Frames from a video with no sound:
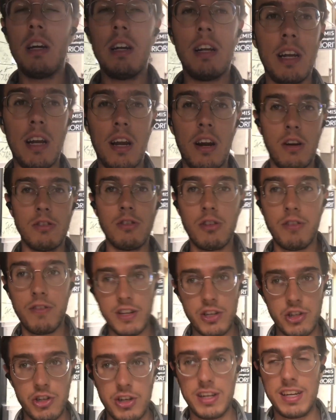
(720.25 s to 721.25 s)
Leonardo da
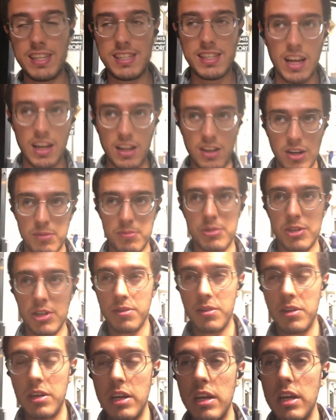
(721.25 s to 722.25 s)
Vinci and his helicopter.
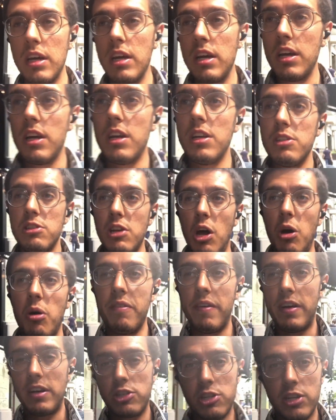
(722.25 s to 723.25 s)
So
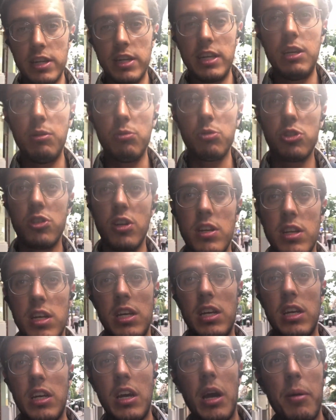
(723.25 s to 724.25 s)
eventually he would
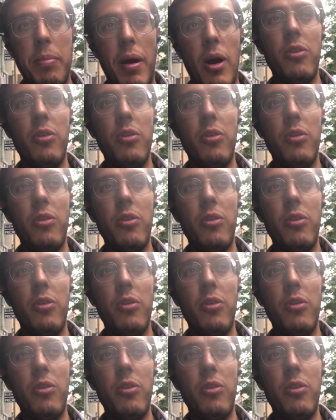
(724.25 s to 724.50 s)
study about